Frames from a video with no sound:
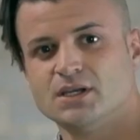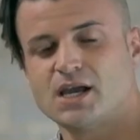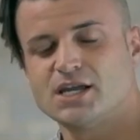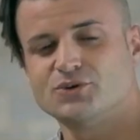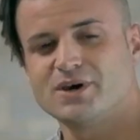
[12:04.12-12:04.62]

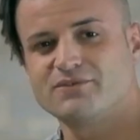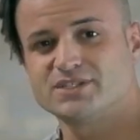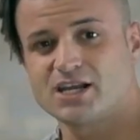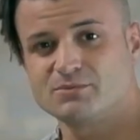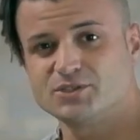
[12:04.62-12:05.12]
I don't have a
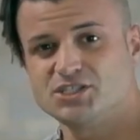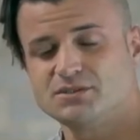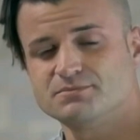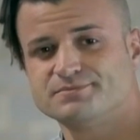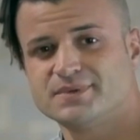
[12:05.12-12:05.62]
tire
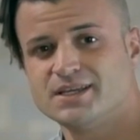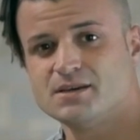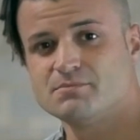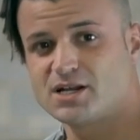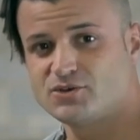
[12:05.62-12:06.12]
machine,
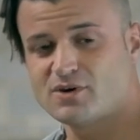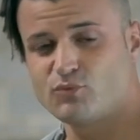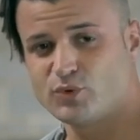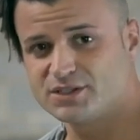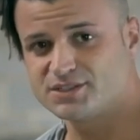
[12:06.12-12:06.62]
but I do
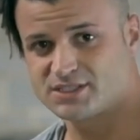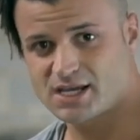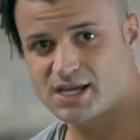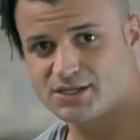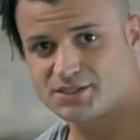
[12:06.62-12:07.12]
have wheels and
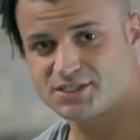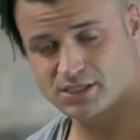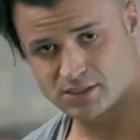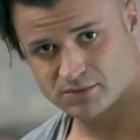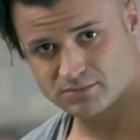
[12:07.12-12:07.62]
tires
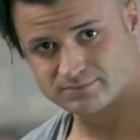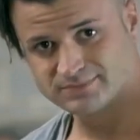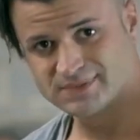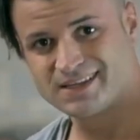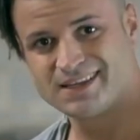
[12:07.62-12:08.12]
here,
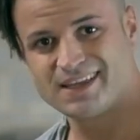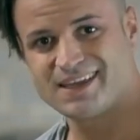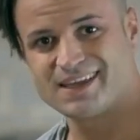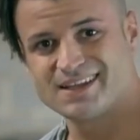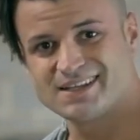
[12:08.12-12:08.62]

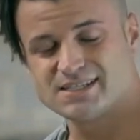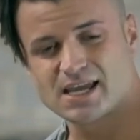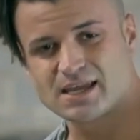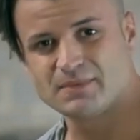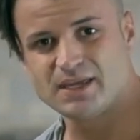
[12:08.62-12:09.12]
and
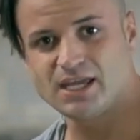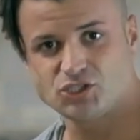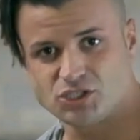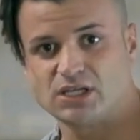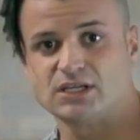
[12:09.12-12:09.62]
I'm
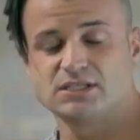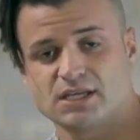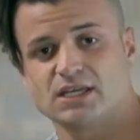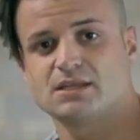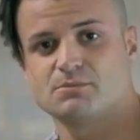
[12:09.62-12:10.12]
itching to
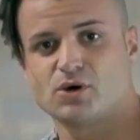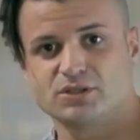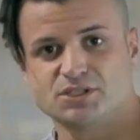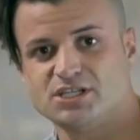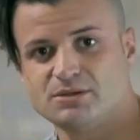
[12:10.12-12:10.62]
get them on
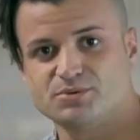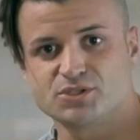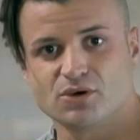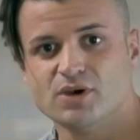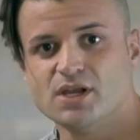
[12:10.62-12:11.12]
the Jeep.
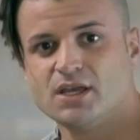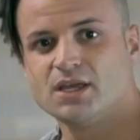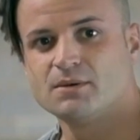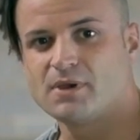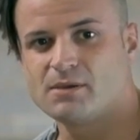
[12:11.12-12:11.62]
So
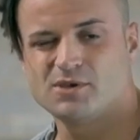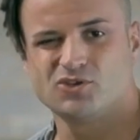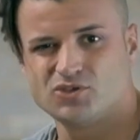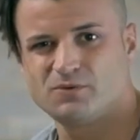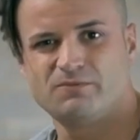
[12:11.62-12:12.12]
maybe
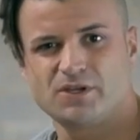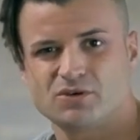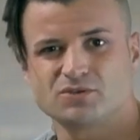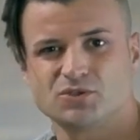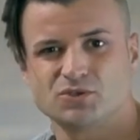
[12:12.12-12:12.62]
a YouTube
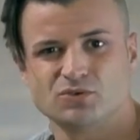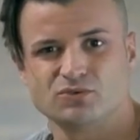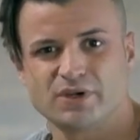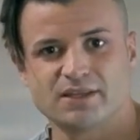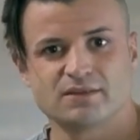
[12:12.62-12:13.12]
video or
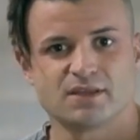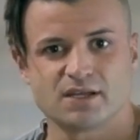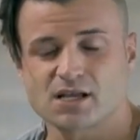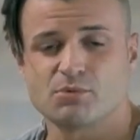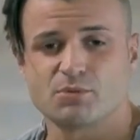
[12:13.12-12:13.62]
two, and
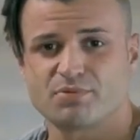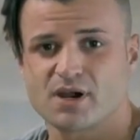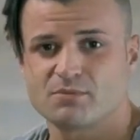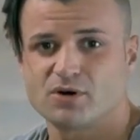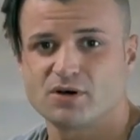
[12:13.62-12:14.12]
then a couple
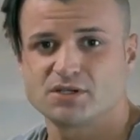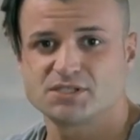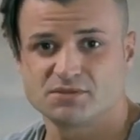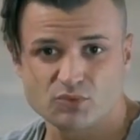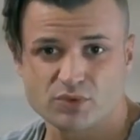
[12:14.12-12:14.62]
pry
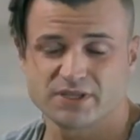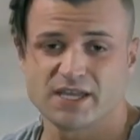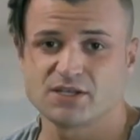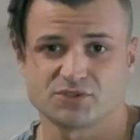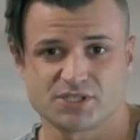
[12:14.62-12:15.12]
bars. With
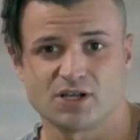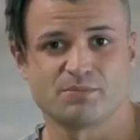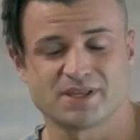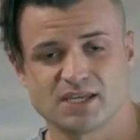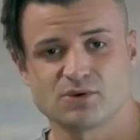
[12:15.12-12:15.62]
Daniel's
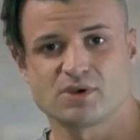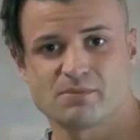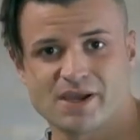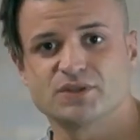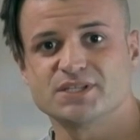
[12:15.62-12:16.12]
help, I think we
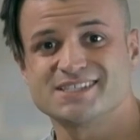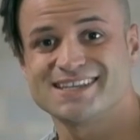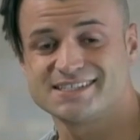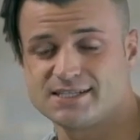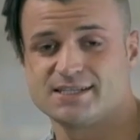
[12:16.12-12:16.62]
can mount these
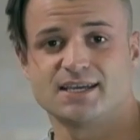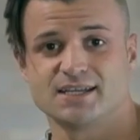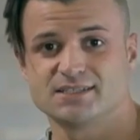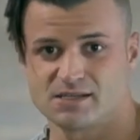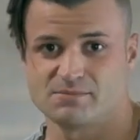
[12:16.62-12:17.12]
things
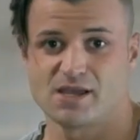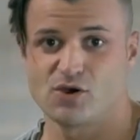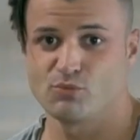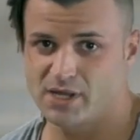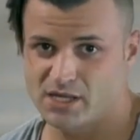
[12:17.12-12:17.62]
tonight
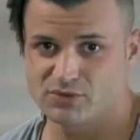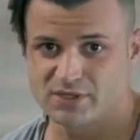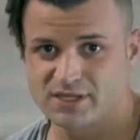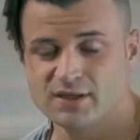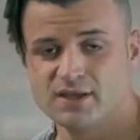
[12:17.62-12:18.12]
somehow
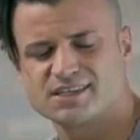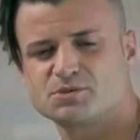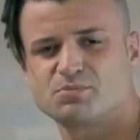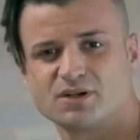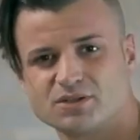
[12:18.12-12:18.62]
manually.
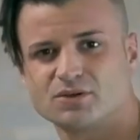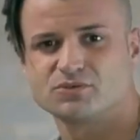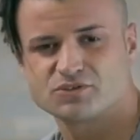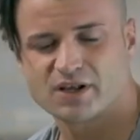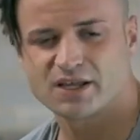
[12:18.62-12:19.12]
This part,
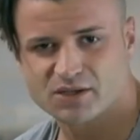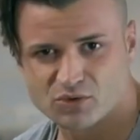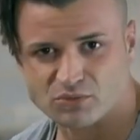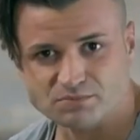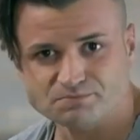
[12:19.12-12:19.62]
don't try at
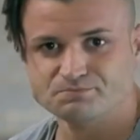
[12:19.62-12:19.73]
home.